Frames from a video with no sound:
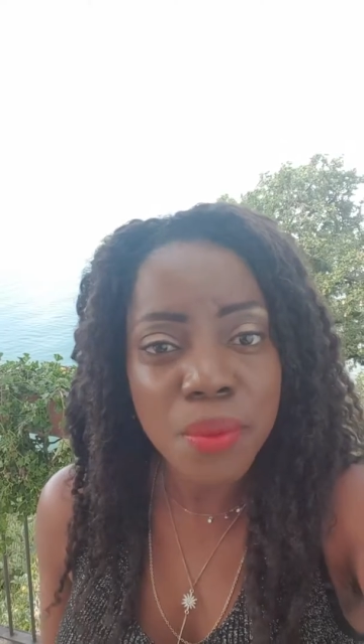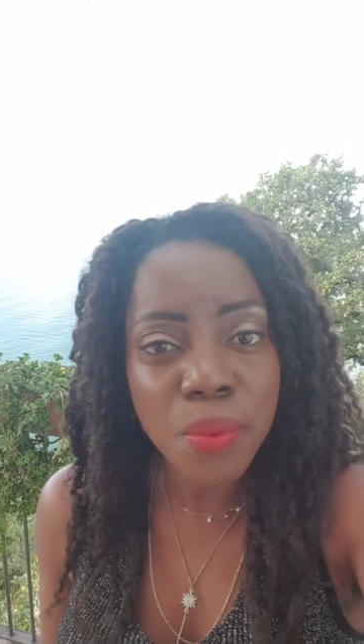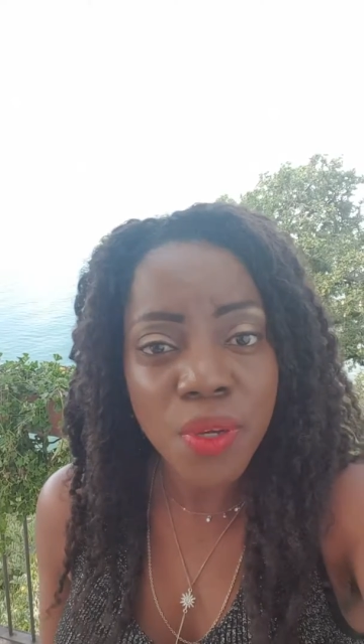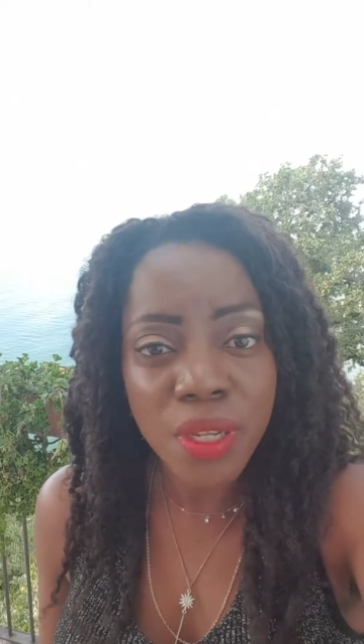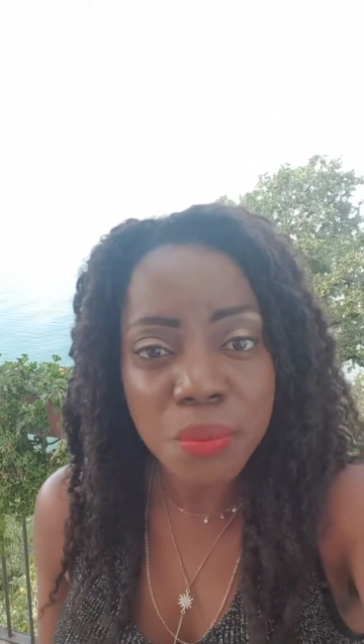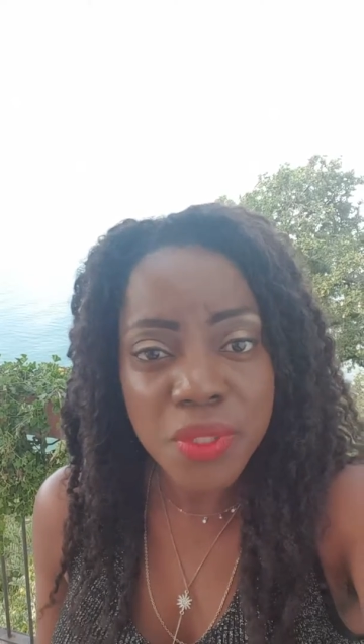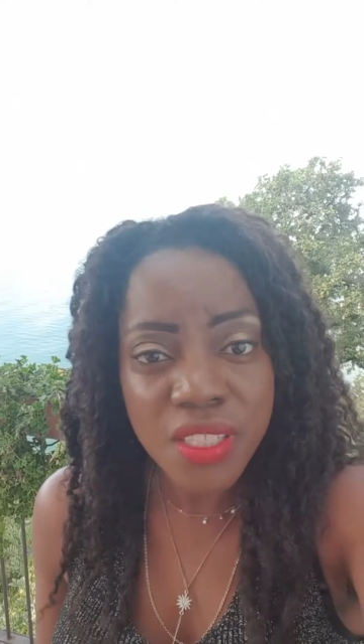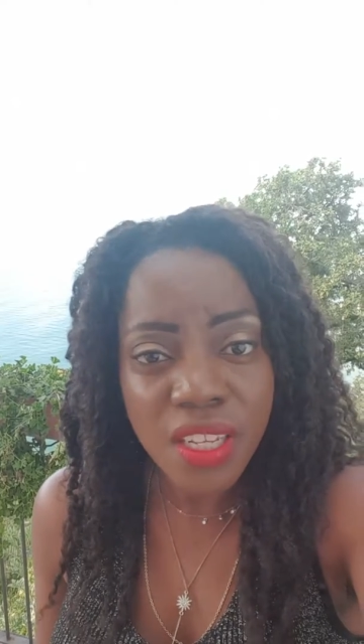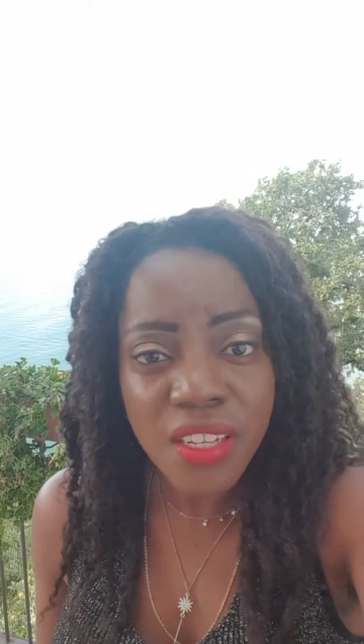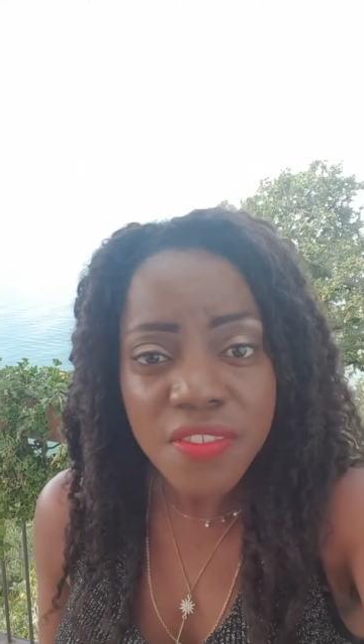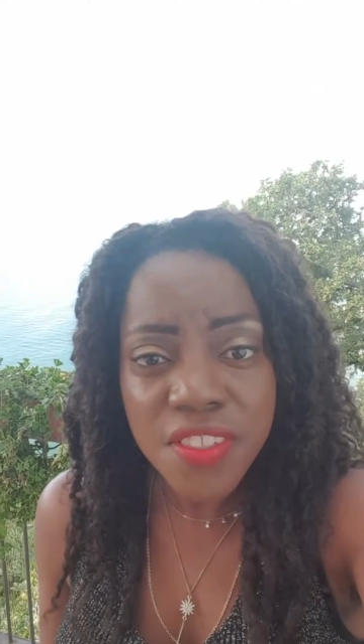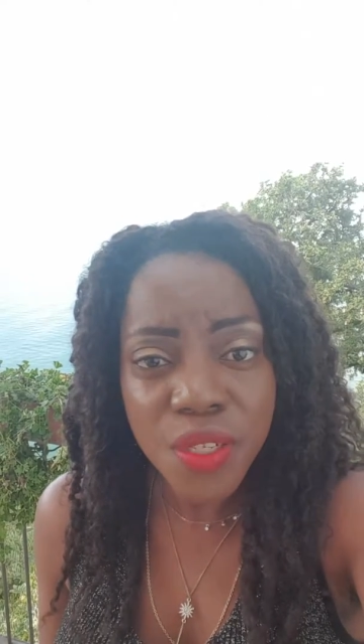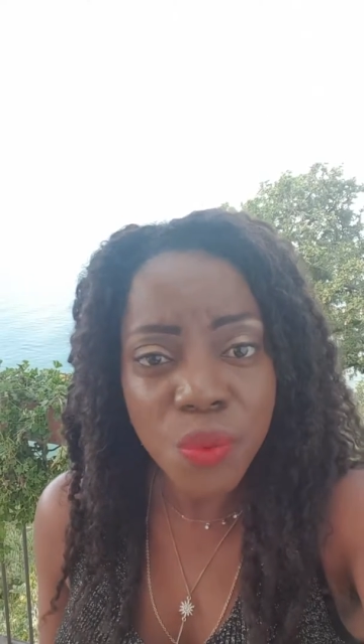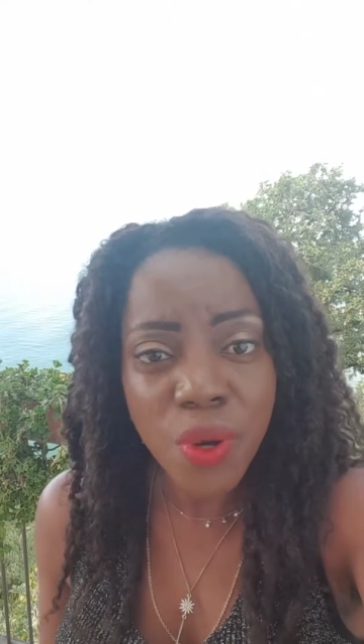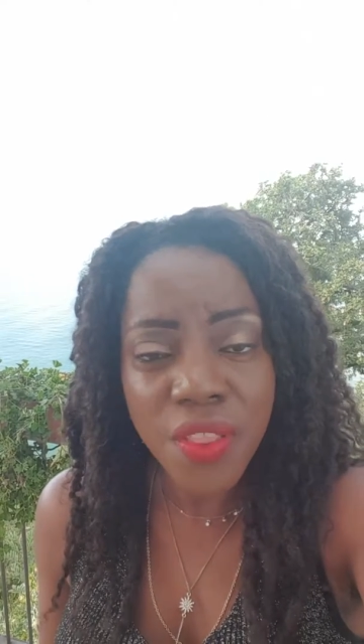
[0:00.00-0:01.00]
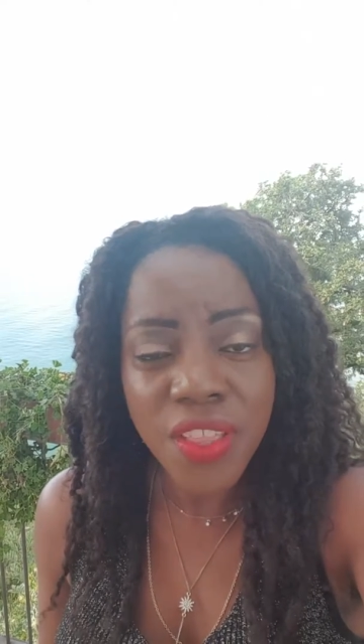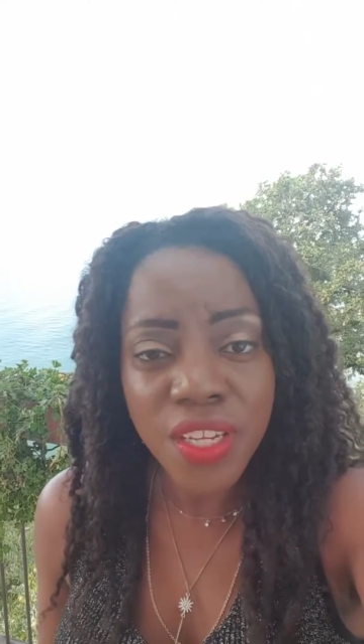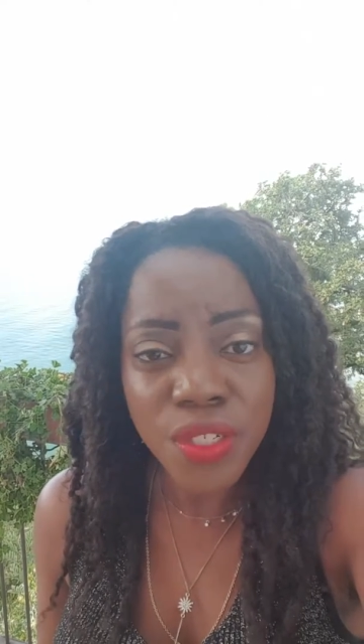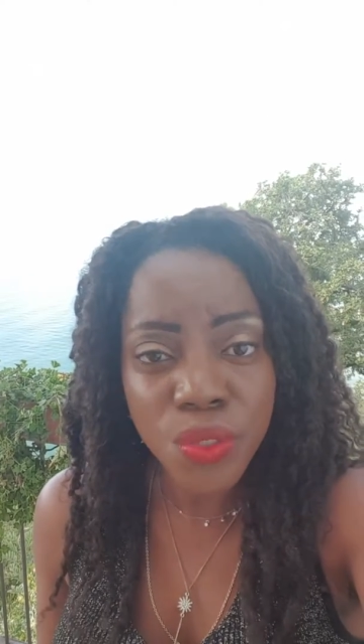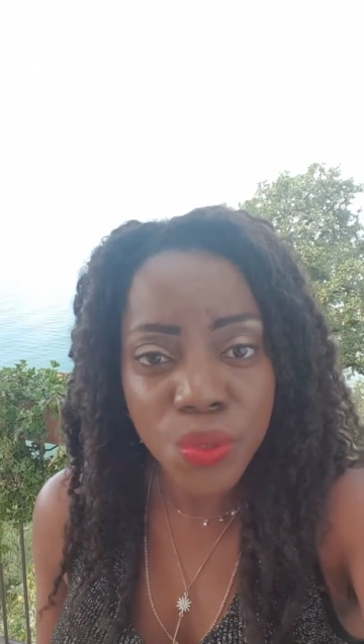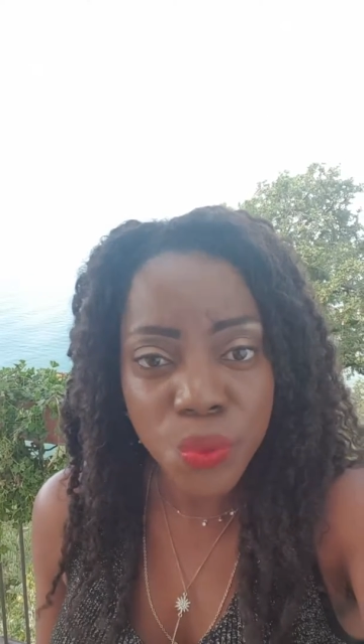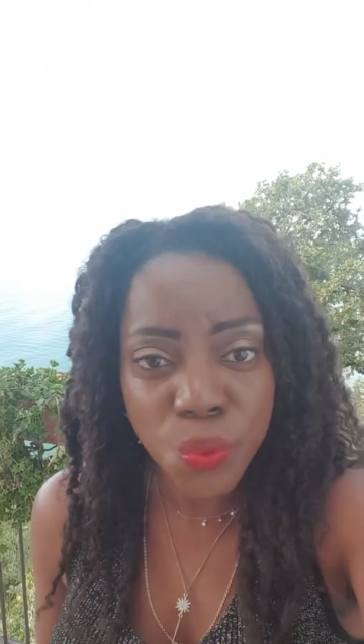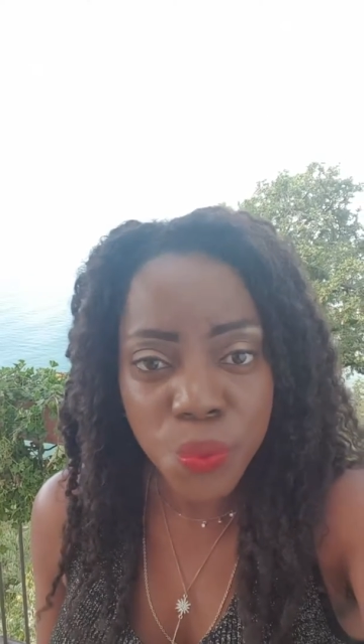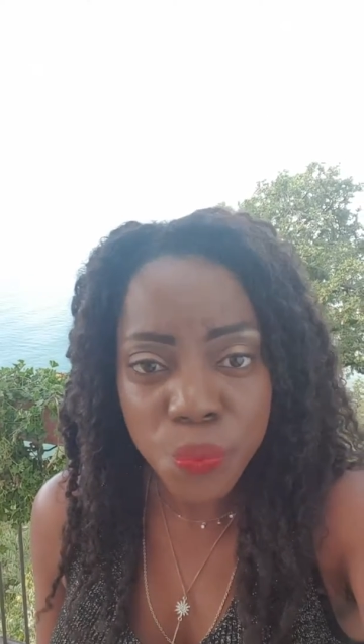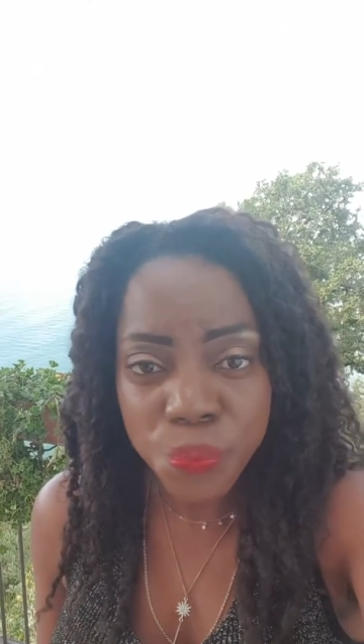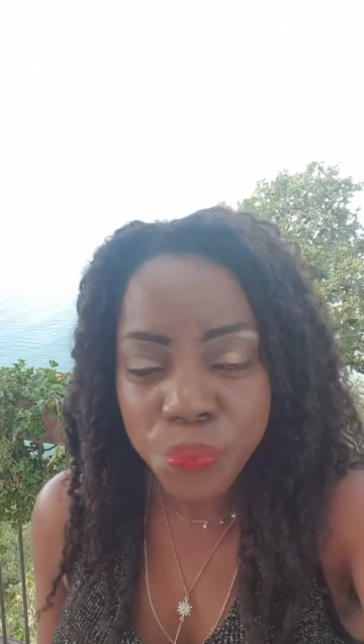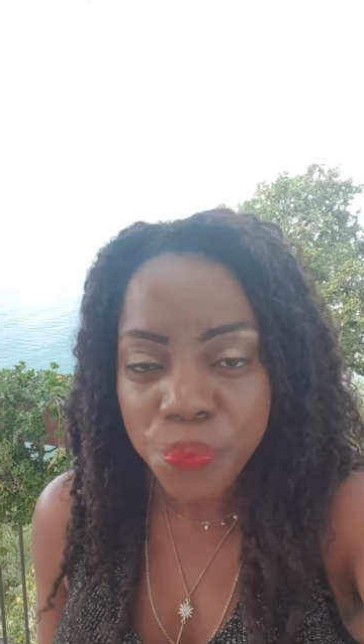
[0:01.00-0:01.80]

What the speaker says: about themselves and what they do,